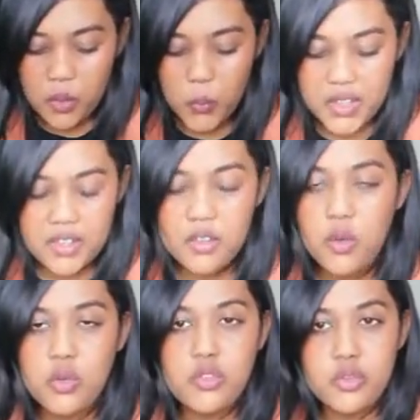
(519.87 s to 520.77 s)
We didn't
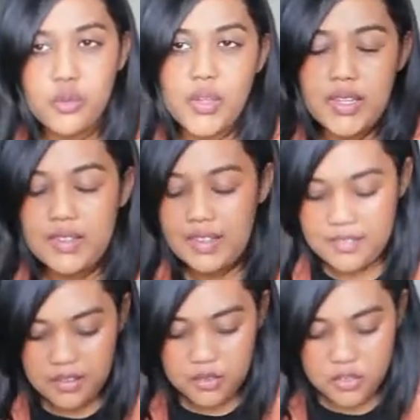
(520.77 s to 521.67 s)
go too in
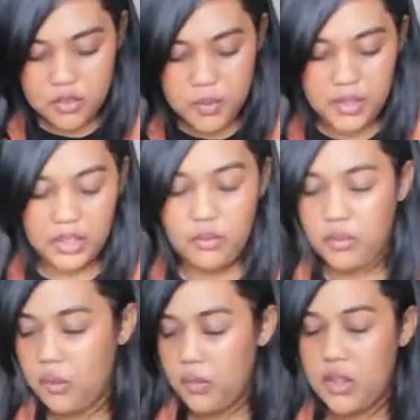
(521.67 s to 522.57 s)
detail, so I'm just going to give
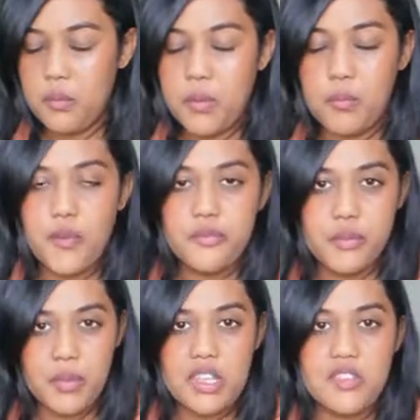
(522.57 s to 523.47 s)
you a little bit more
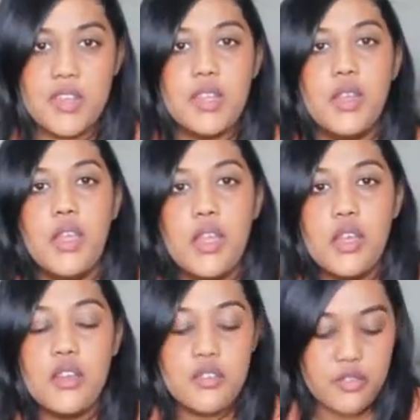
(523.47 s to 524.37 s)
information
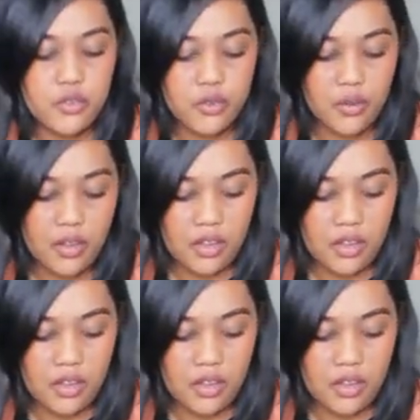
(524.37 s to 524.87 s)
to